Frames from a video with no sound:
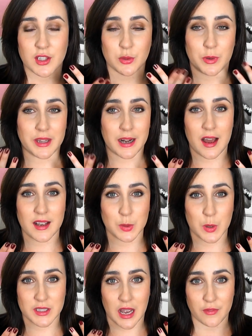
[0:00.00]
So when the gloss
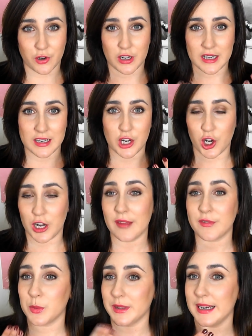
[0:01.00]
wears off, you're
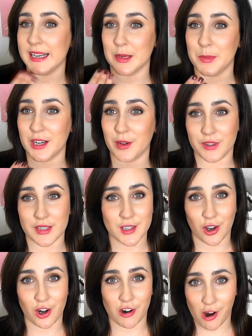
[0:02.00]
left with a little bit of this
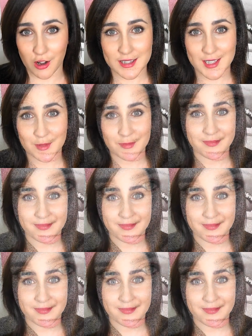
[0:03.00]
colour also.